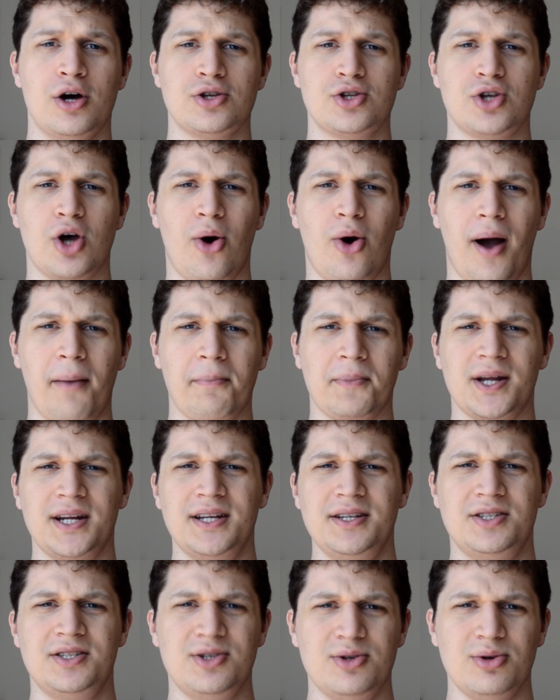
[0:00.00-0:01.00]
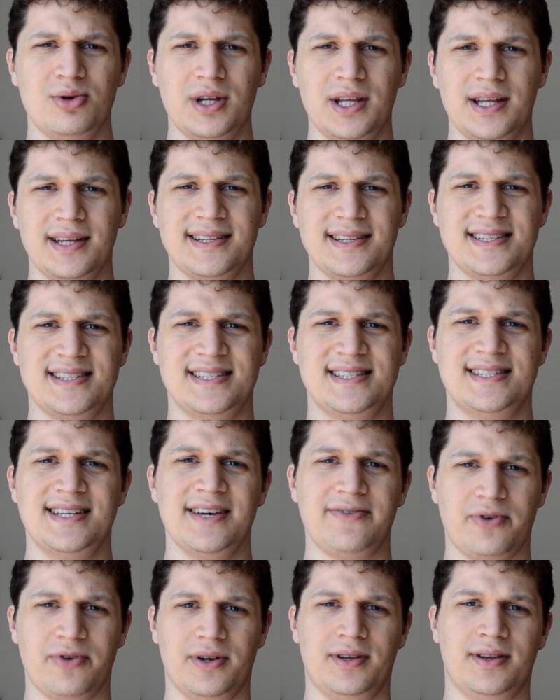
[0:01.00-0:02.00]
So I'm going to do it
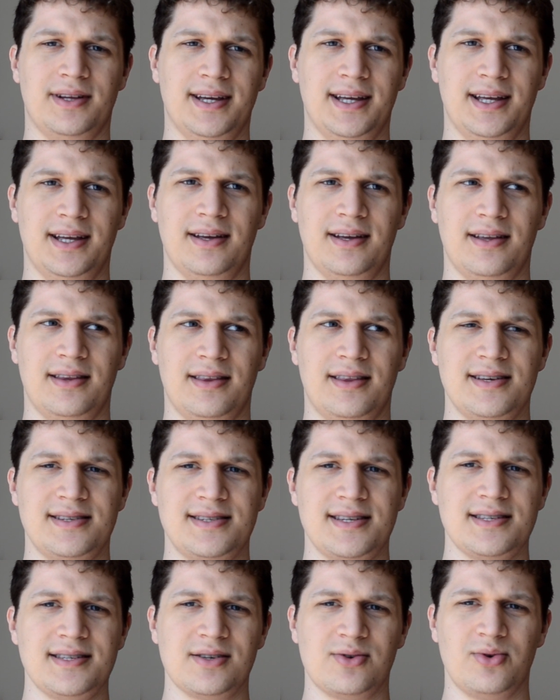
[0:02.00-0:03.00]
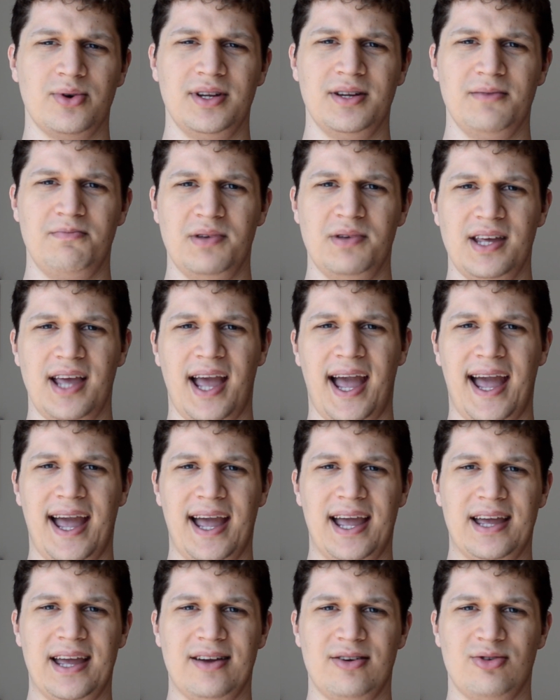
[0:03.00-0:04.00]
differently. This isn't going to be
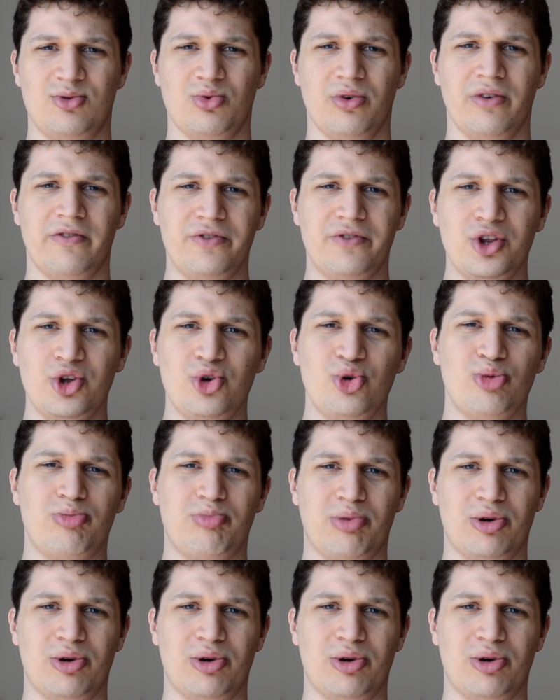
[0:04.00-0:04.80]
a review